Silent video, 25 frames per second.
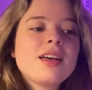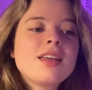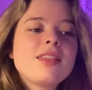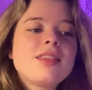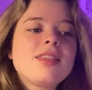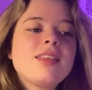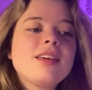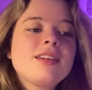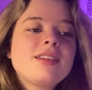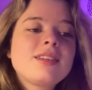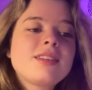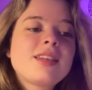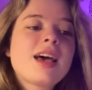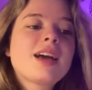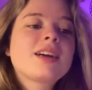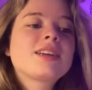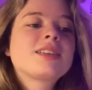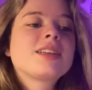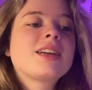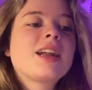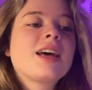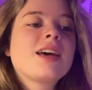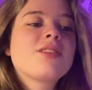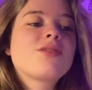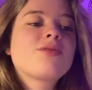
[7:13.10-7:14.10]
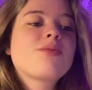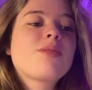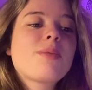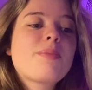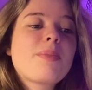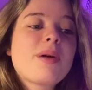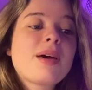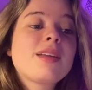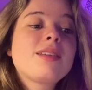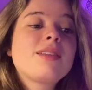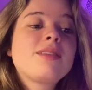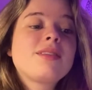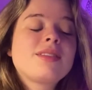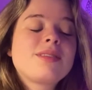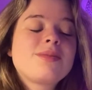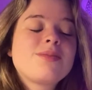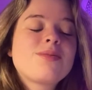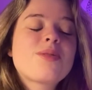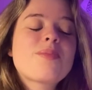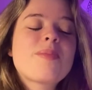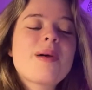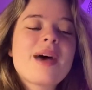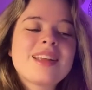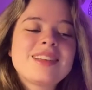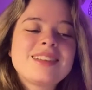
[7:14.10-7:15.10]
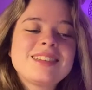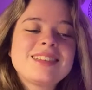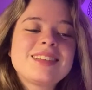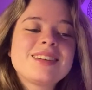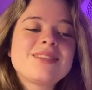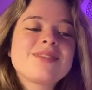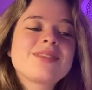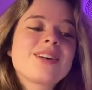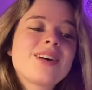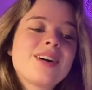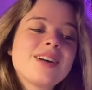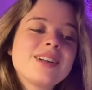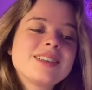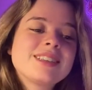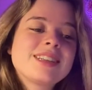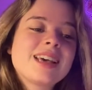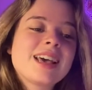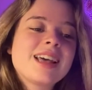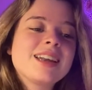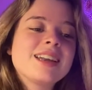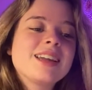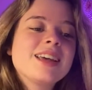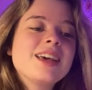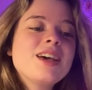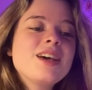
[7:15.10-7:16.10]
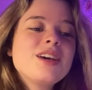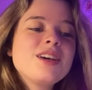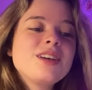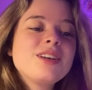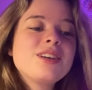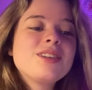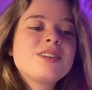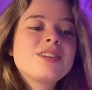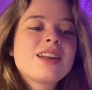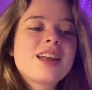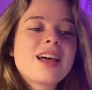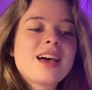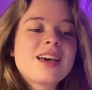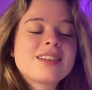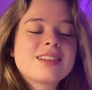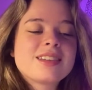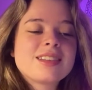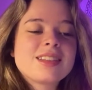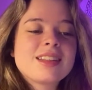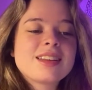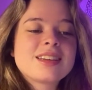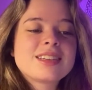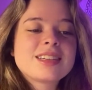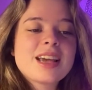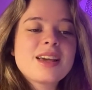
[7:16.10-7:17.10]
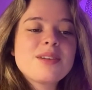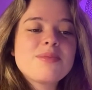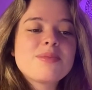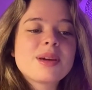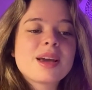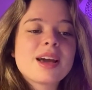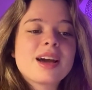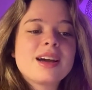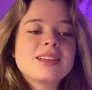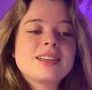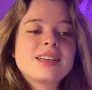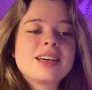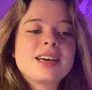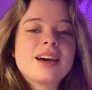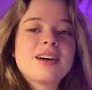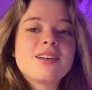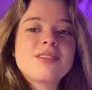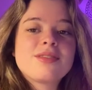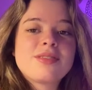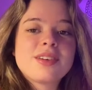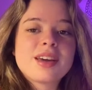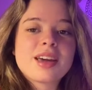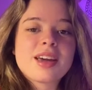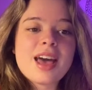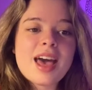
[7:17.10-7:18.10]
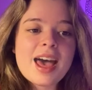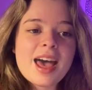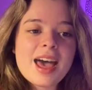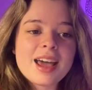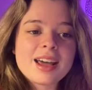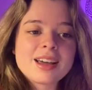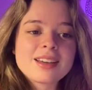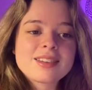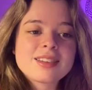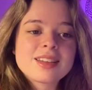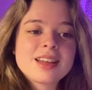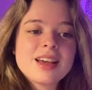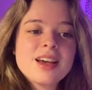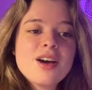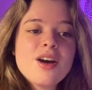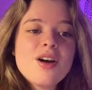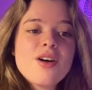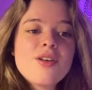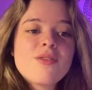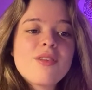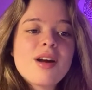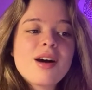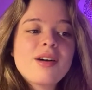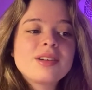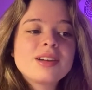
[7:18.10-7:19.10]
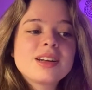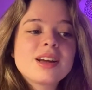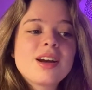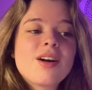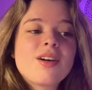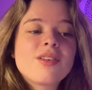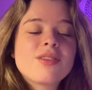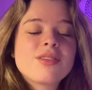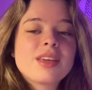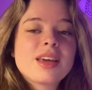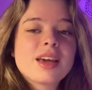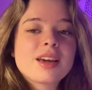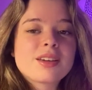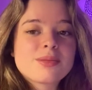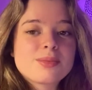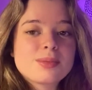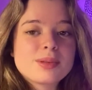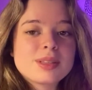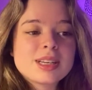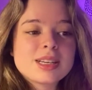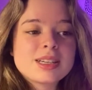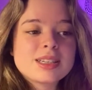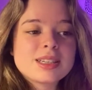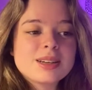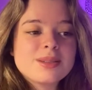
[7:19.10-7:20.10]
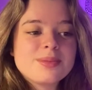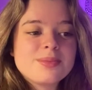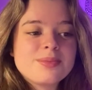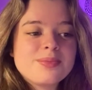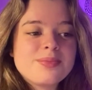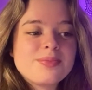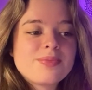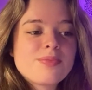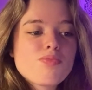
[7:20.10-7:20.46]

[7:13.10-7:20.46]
This section has repetitive content utilising the shaping idea of figure X, rounding off the exposition.